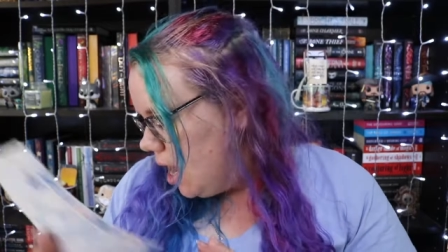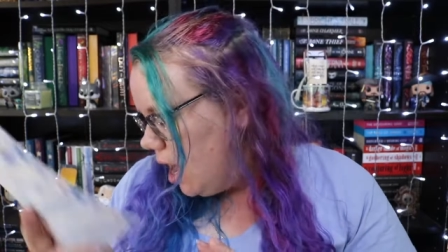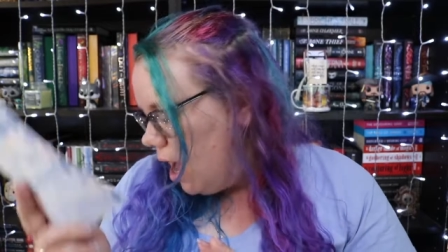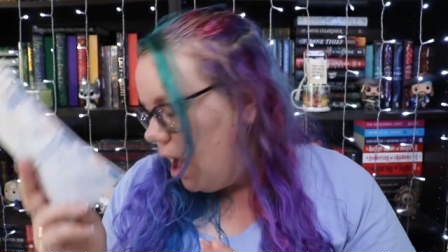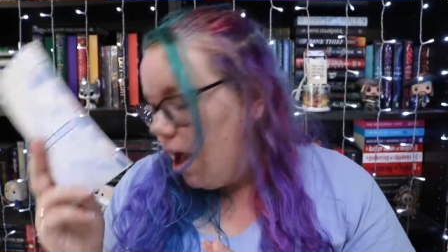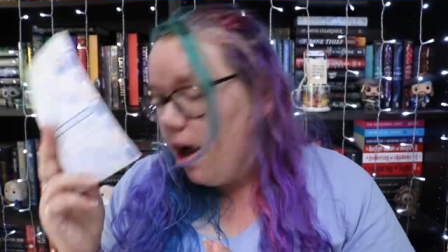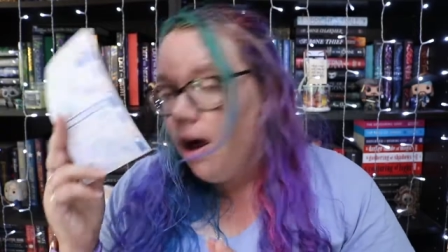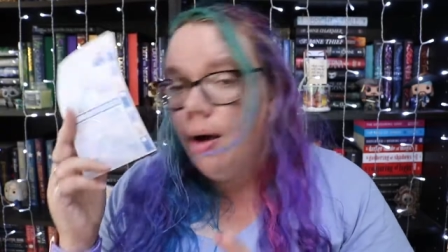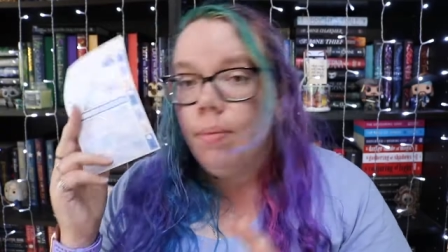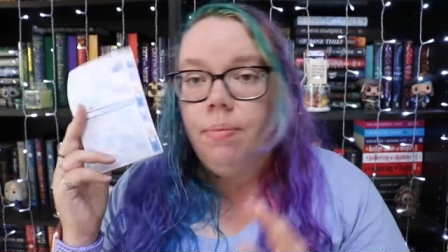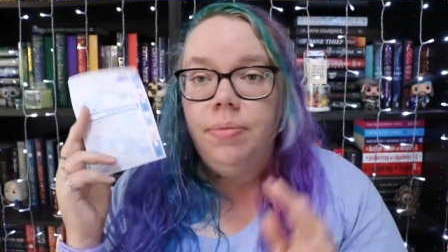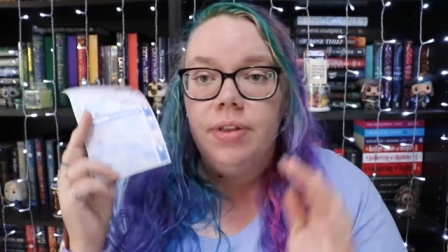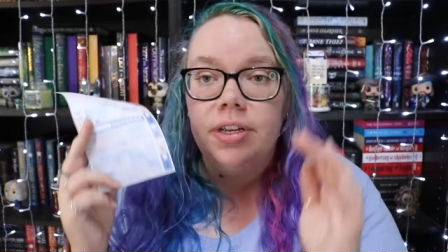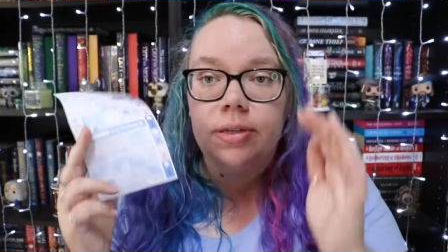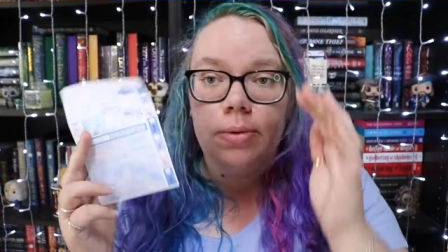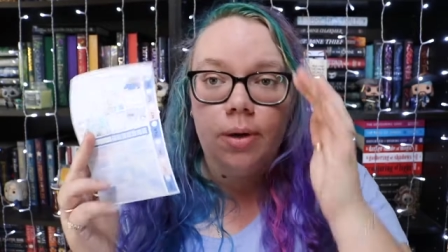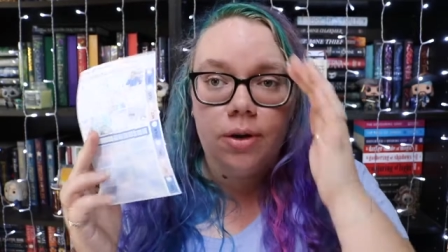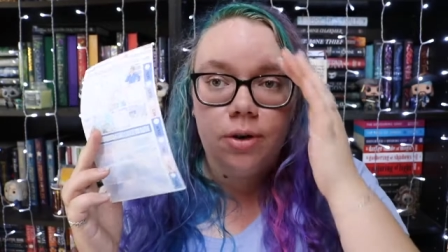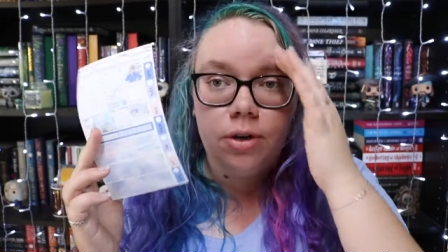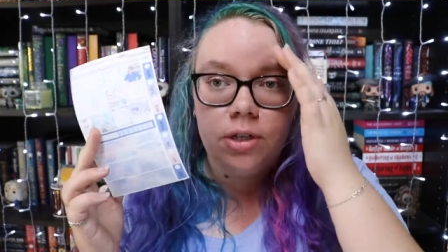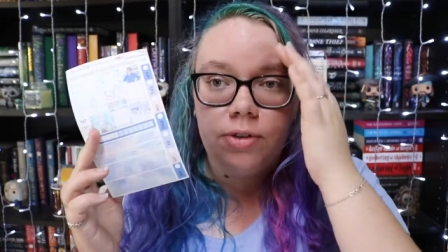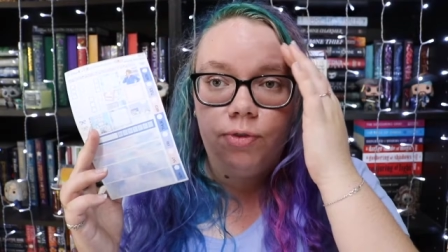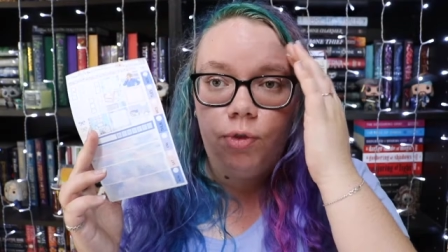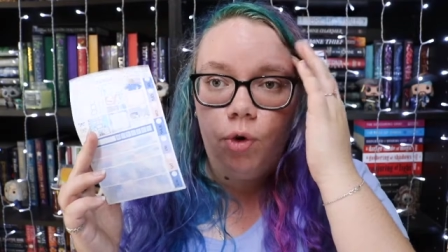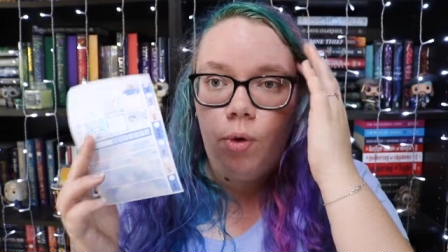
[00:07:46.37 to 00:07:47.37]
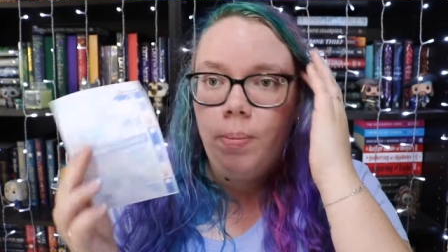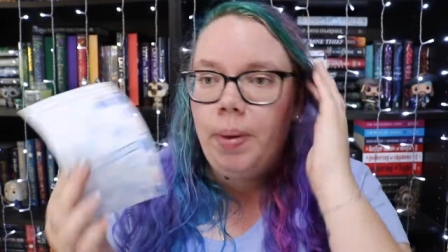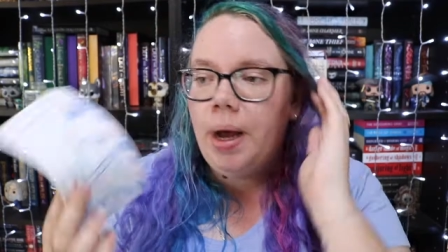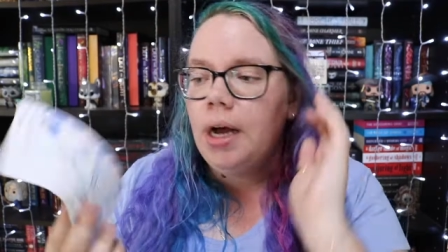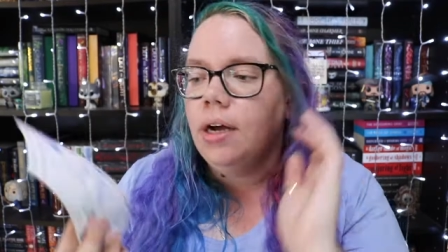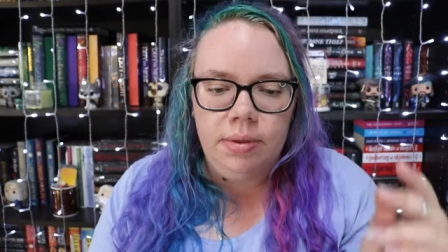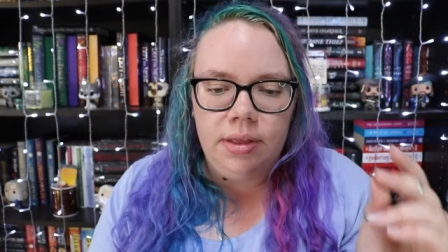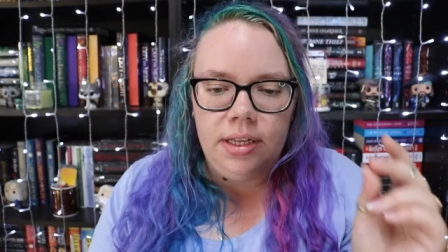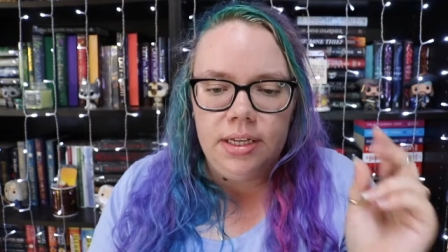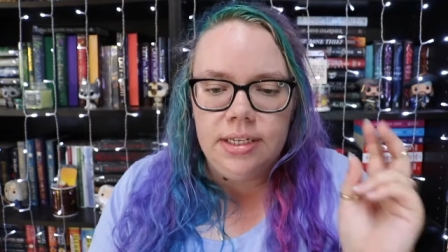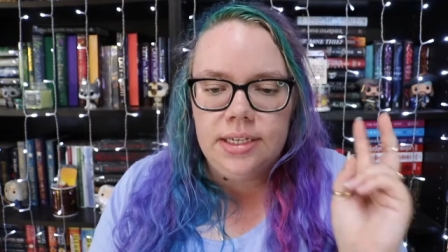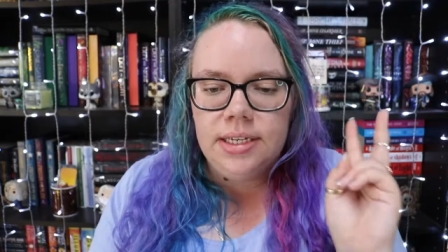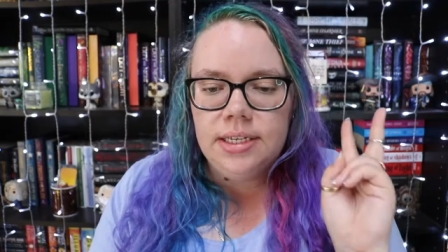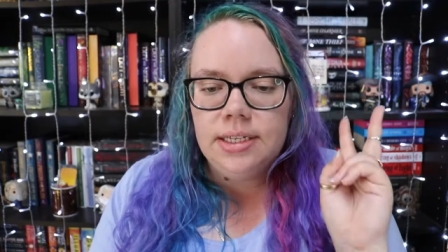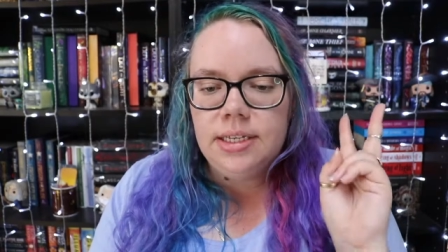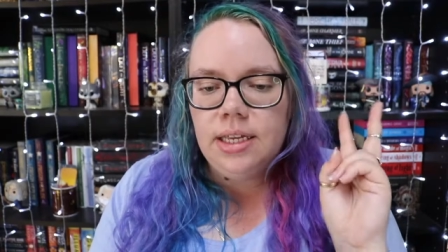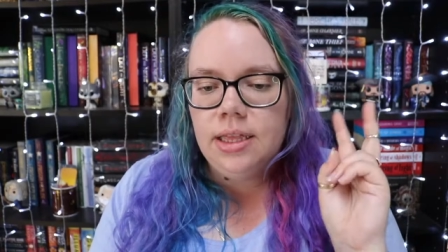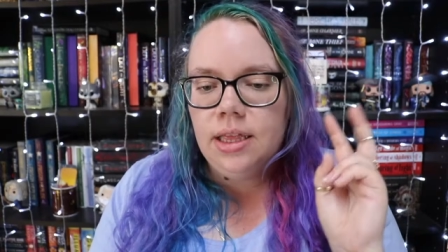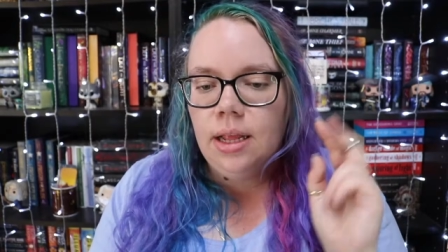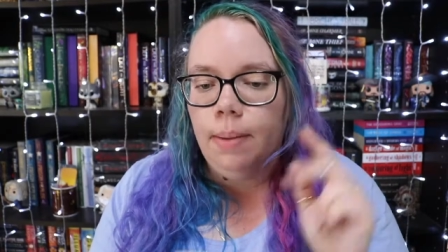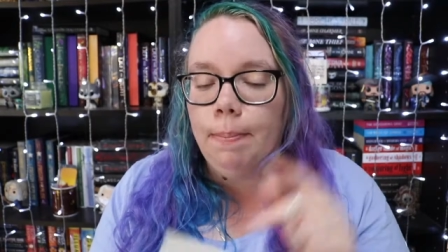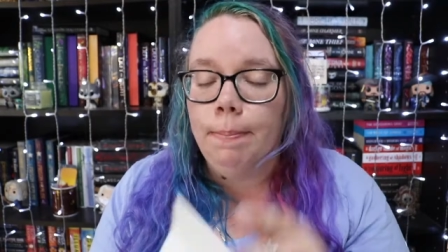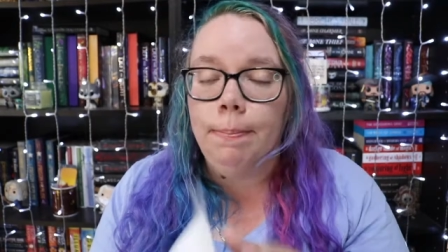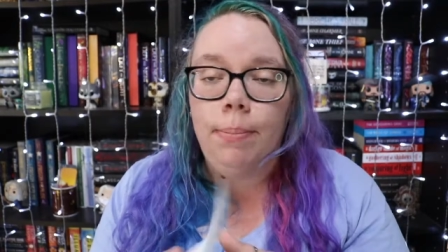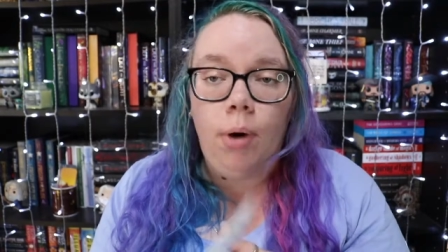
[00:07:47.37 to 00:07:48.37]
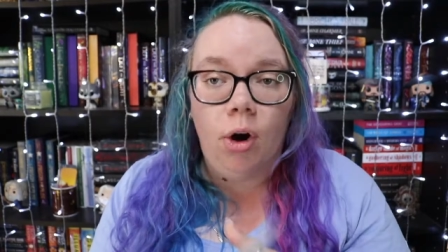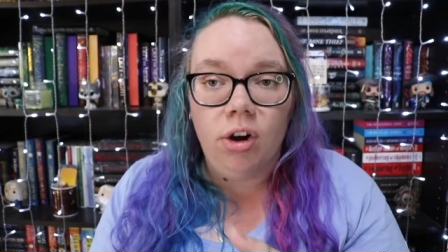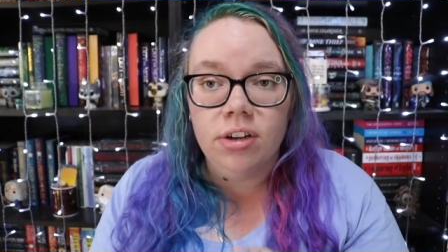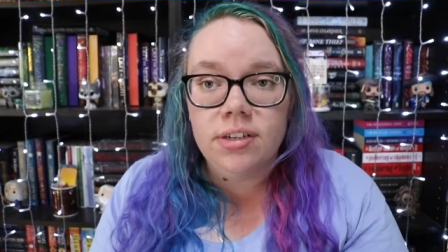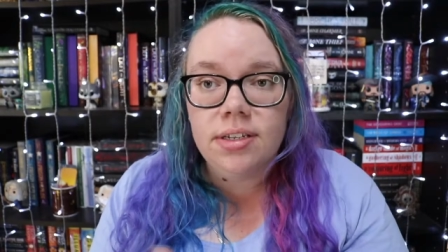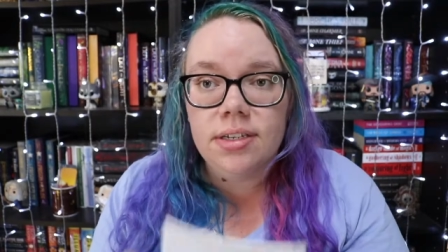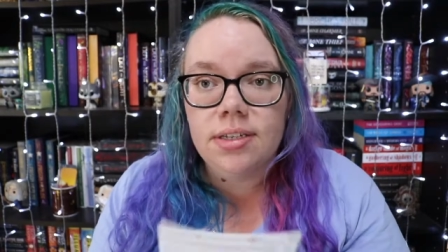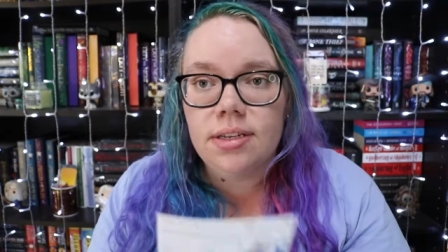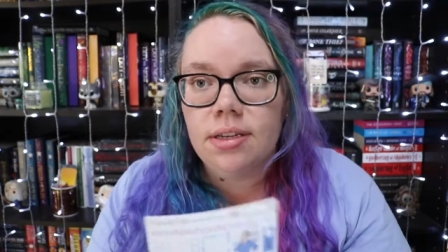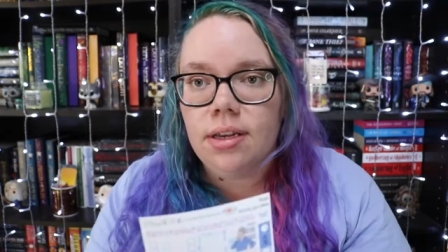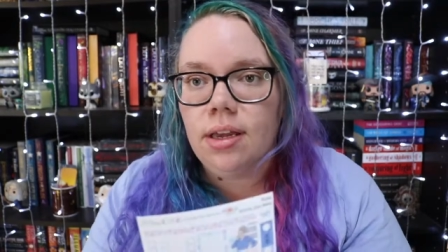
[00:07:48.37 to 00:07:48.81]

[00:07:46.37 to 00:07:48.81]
Um, this one costs four bucks. This is in the boss